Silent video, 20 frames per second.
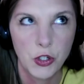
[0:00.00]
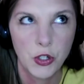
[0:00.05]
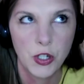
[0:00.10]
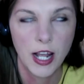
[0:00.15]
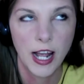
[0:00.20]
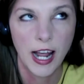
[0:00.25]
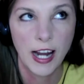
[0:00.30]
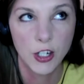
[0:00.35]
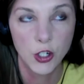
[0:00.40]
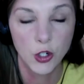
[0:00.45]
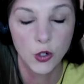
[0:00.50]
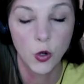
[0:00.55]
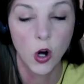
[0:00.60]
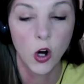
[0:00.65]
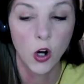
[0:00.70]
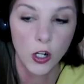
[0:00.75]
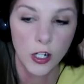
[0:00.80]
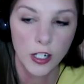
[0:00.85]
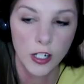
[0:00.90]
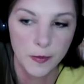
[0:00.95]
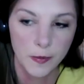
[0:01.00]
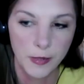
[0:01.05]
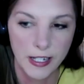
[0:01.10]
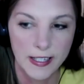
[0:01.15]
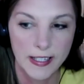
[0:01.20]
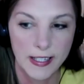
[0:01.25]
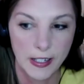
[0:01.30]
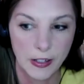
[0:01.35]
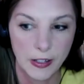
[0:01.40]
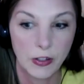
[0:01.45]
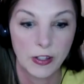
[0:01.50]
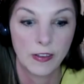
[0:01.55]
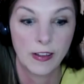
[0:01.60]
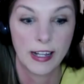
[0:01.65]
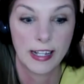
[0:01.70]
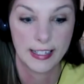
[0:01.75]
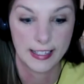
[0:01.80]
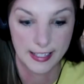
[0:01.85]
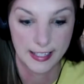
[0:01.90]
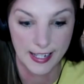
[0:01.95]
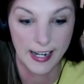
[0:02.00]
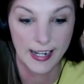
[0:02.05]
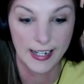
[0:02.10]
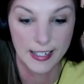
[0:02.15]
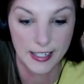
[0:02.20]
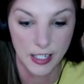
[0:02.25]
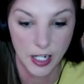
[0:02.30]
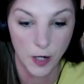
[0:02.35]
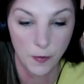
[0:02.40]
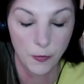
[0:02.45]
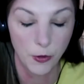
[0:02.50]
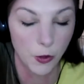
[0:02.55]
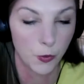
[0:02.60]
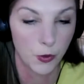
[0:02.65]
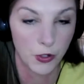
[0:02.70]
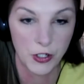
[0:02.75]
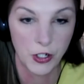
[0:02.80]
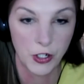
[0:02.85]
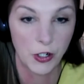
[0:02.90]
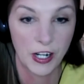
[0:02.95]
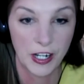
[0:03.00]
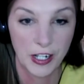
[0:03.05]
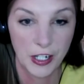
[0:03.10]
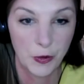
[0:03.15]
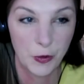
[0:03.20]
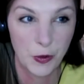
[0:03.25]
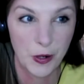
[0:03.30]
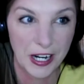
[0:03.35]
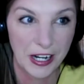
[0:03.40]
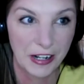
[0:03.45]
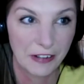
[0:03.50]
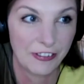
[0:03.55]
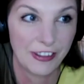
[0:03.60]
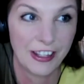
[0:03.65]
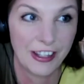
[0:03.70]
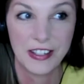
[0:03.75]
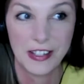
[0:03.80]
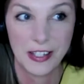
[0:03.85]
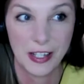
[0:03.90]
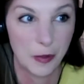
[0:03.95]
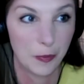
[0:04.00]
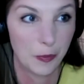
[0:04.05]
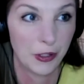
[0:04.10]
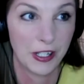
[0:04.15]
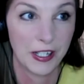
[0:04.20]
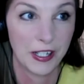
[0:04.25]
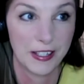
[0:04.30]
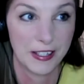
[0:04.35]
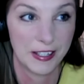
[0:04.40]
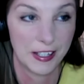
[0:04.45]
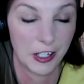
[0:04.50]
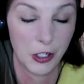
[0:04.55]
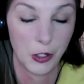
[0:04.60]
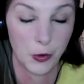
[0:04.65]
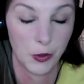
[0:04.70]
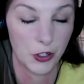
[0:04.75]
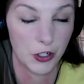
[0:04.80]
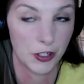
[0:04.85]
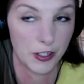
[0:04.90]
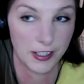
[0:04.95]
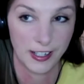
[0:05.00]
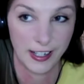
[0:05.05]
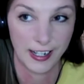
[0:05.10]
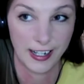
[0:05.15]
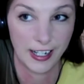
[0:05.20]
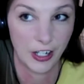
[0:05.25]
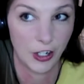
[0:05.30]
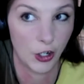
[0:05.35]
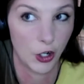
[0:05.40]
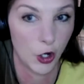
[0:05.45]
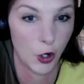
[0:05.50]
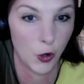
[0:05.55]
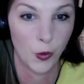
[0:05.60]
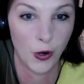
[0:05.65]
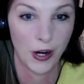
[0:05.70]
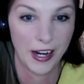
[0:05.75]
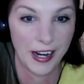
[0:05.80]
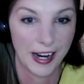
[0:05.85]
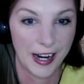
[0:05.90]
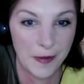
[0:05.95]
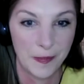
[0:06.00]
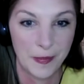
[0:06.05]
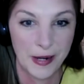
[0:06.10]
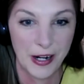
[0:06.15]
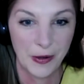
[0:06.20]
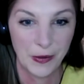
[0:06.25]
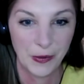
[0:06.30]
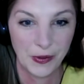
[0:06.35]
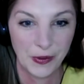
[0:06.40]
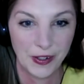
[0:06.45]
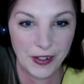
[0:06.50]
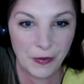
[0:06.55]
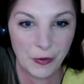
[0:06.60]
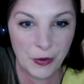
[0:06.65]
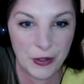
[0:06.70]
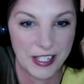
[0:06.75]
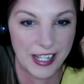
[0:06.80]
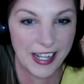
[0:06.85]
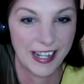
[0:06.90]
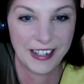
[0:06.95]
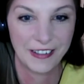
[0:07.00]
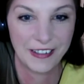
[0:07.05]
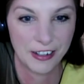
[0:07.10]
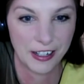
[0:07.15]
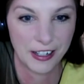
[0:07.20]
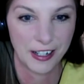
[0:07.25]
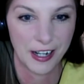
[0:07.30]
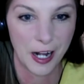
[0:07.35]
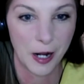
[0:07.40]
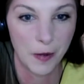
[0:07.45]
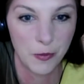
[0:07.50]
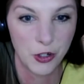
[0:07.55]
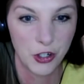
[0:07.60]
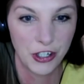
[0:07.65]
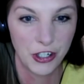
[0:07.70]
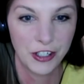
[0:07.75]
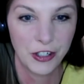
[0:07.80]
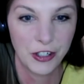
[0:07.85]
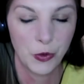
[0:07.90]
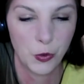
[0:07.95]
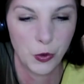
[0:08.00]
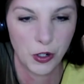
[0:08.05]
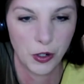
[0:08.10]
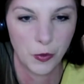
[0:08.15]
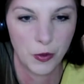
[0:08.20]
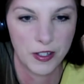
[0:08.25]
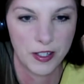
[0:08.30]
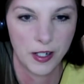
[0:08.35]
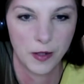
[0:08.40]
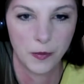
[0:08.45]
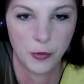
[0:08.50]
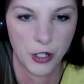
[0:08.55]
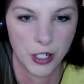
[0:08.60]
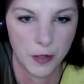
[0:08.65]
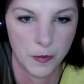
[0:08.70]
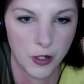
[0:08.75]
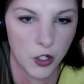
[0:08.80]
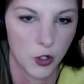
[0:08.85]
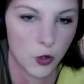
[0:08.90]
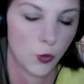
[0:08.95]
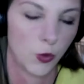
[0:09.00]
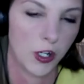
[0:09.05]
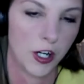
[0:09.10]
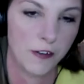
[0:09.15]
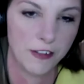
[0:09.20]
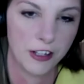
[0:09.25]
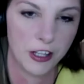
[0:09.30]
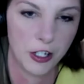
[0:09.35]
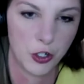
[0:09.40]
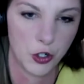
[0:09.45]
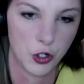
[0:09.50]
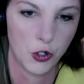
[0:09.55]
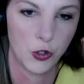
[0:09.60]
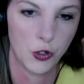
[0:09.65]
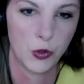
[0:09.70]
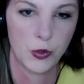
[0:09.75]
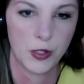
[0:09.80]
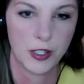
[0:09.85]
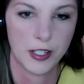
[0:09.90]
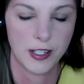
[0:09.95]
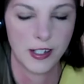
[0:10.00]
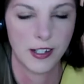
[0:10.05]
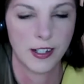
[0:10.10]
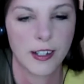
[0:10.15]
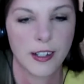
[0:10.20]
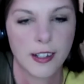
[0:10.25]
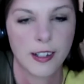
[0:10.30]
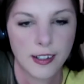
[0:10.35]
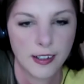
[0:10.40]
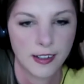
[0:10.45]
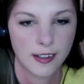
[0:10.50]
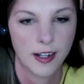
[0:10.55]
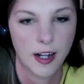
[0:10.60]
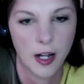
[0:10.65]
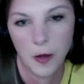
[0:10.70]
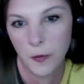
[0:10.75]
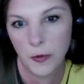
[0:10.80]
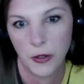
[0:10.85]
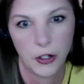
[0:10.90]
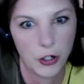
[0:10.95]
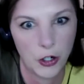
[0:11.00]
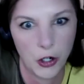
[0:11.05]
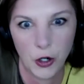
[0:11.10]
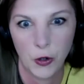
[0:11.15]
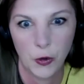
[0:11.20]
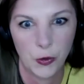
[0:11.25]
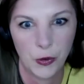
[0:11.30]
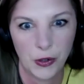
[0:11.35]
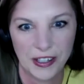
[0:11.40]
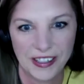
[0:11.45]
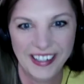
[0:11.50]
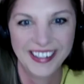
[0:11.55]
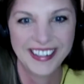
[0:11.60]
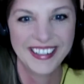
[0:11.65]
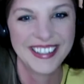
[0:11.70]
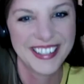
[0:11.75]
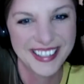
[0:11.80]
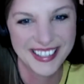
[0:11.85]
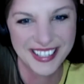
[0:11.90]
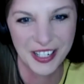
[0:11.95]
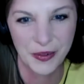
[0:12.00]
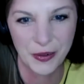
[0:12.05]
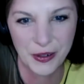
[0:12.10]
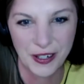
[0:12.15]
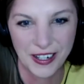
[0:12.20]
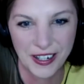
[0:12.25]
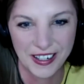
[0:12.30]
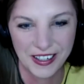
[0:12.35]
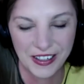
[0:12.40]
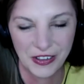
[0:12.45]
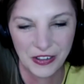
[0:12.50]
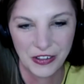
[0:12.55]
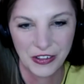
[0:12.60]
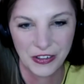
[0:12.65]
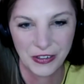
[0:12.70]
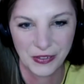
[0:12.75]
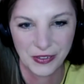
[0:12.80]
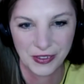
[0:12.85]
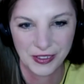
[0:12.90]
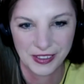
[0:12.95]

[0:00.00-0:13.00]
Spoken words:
had you already basically like signed up, or was there any way if they set a place that you were just like, no way, I'm out? Was that even an option, or was it pretty much wherever they choose, I'm going to go and see what I can do?